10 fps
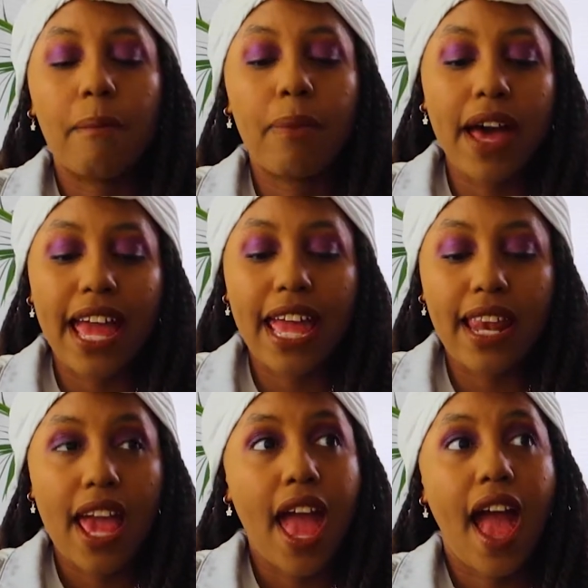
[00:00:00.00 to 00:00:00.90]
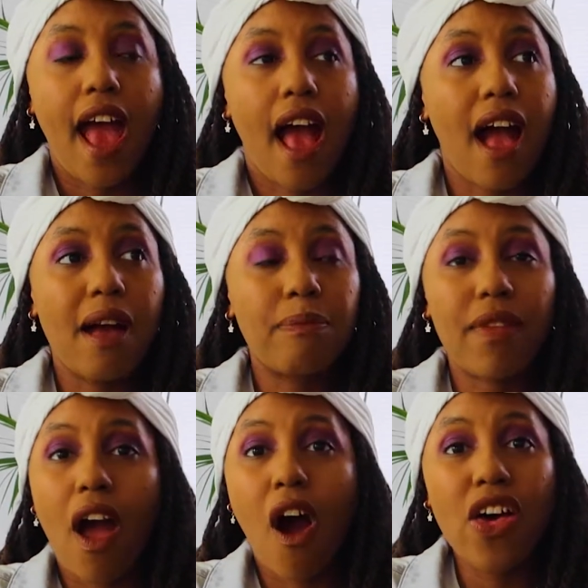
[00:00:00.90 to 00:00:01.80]
But
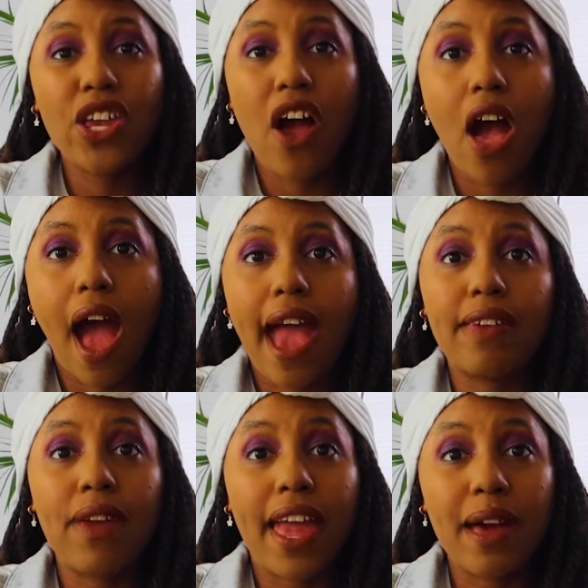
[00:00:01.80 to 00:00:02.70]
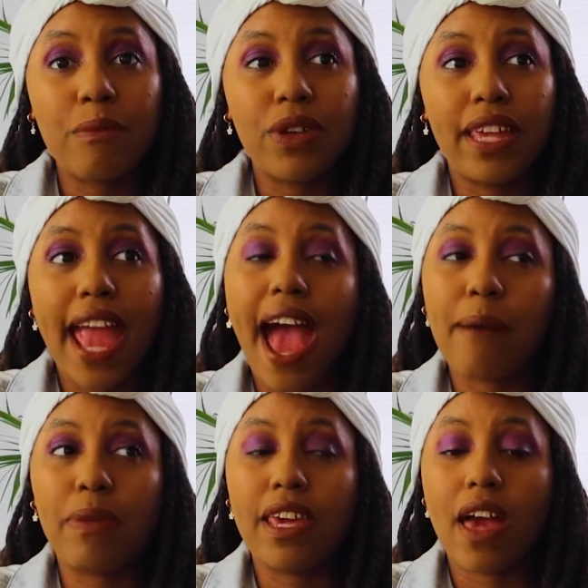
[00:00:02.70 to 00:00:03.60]
all in all, I am really
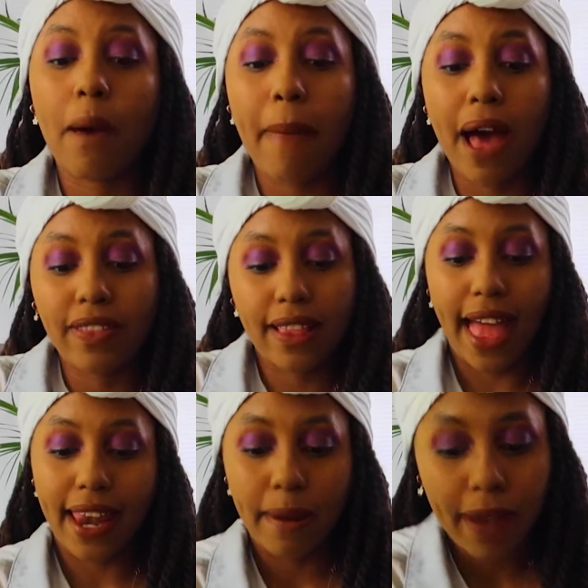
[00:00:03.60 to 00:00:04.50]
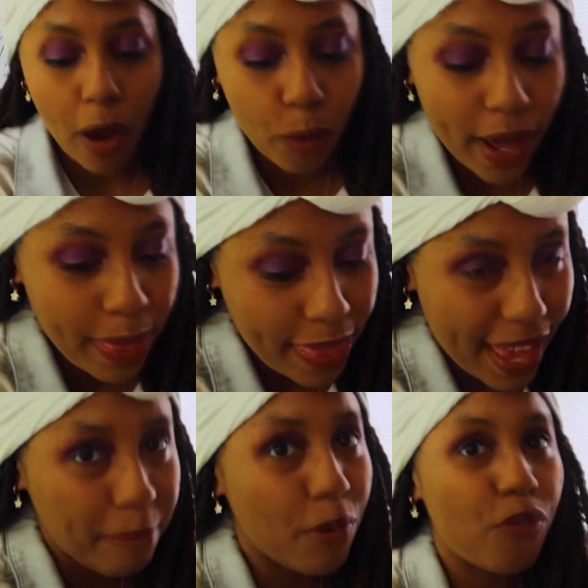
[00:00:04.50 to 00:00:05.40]
happy about the lineup. Now, one
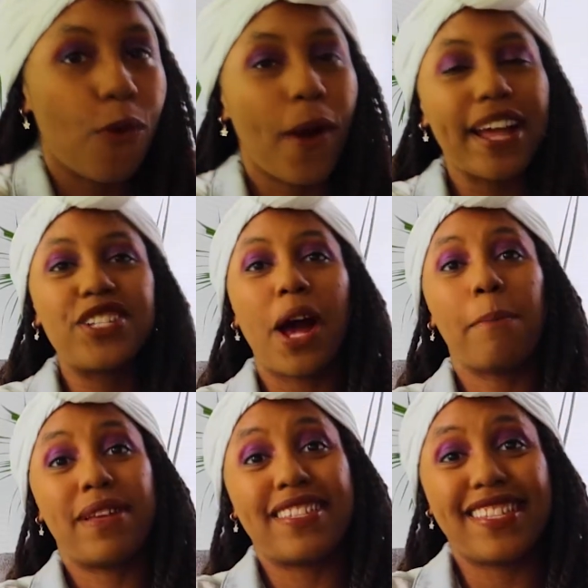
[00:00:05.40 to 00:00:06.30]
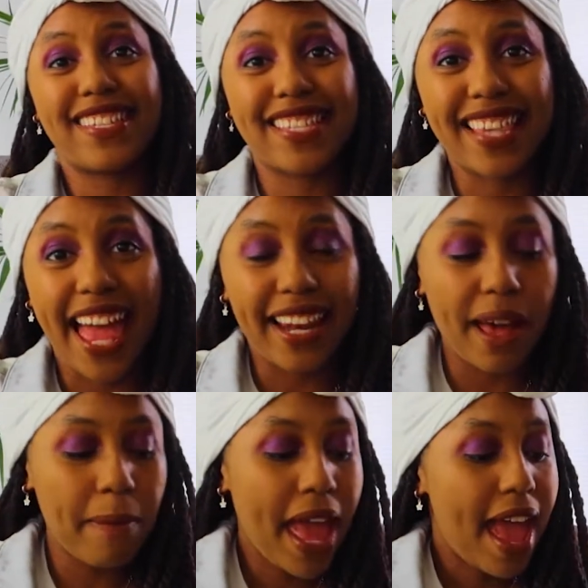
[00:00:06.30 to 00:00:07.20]
thing before I jump into this
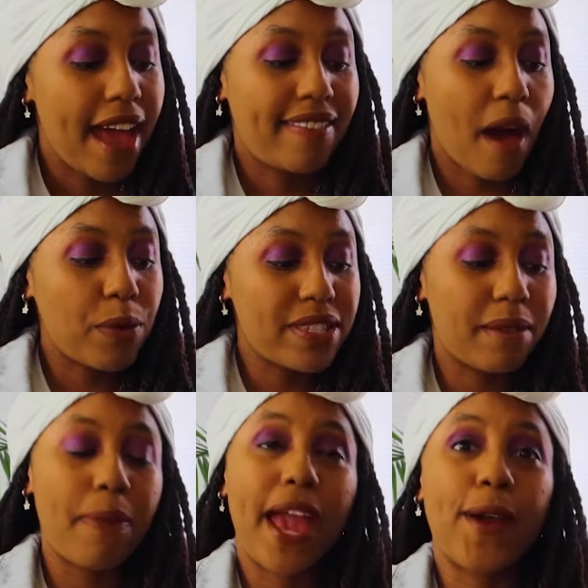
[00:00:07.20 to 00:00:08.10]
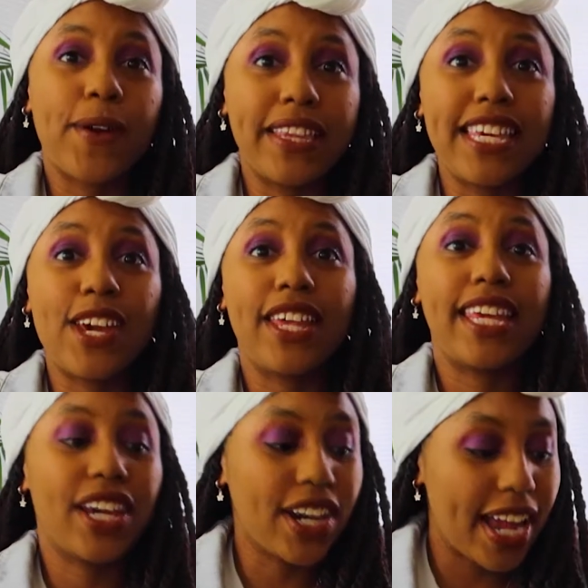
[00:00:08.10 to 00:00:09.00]
lineup that was apparently
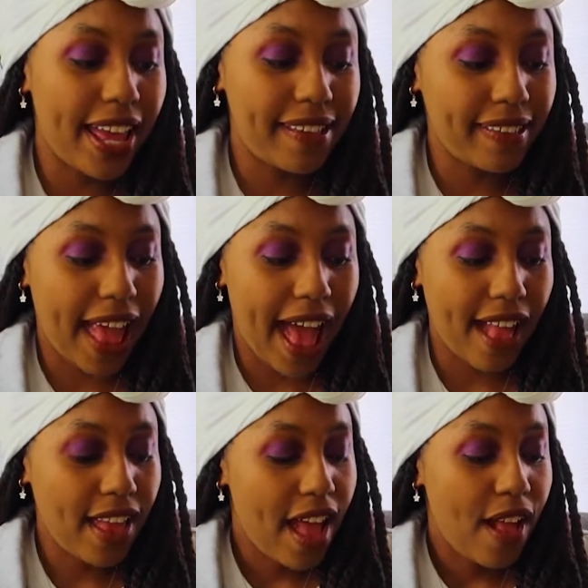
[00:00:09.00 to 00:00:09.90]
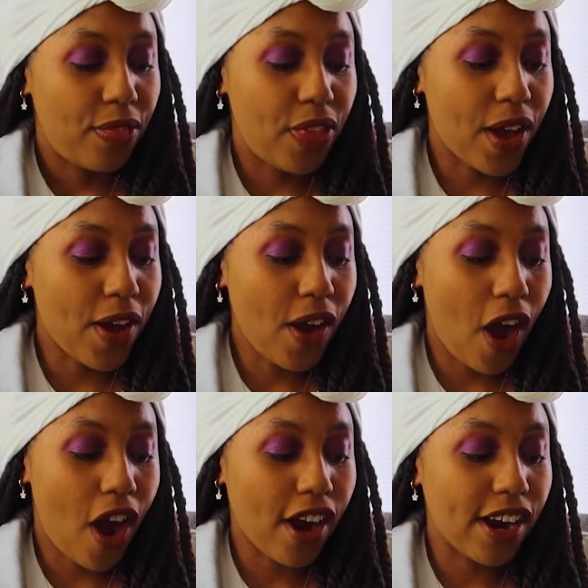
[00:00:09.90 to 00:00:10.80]
clear is that there
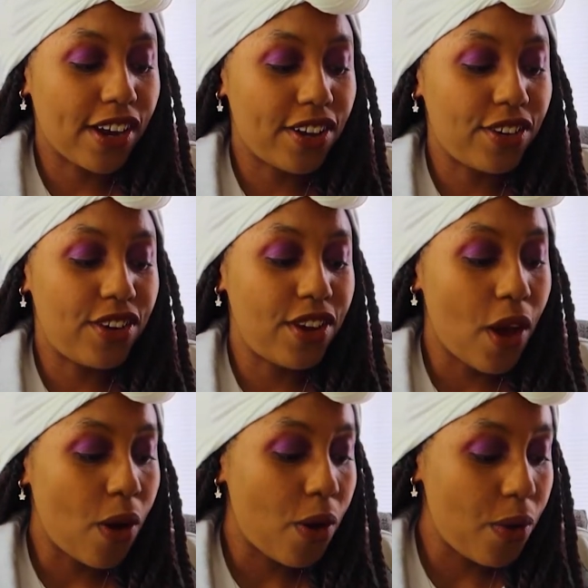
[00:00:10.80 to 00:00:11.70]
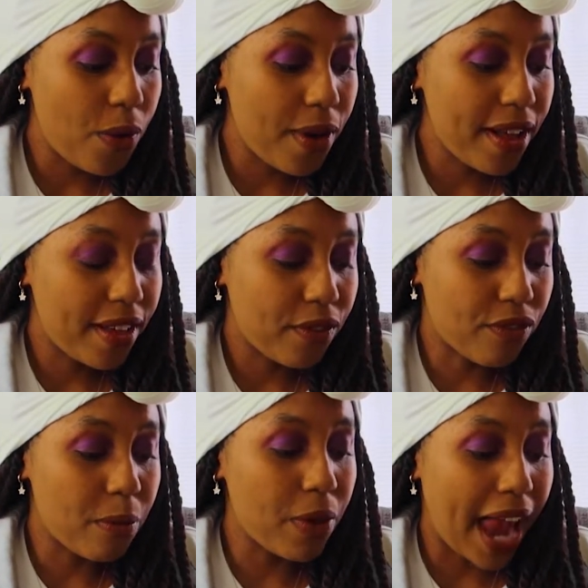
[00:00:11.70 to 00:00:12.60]
are no,
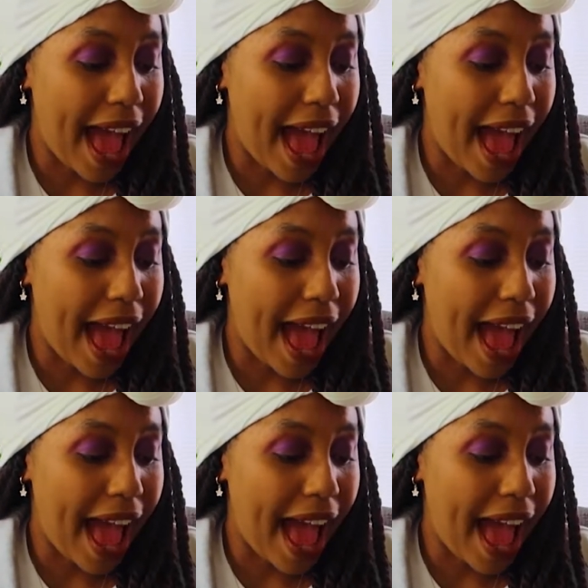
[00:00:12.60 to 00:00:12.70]
from what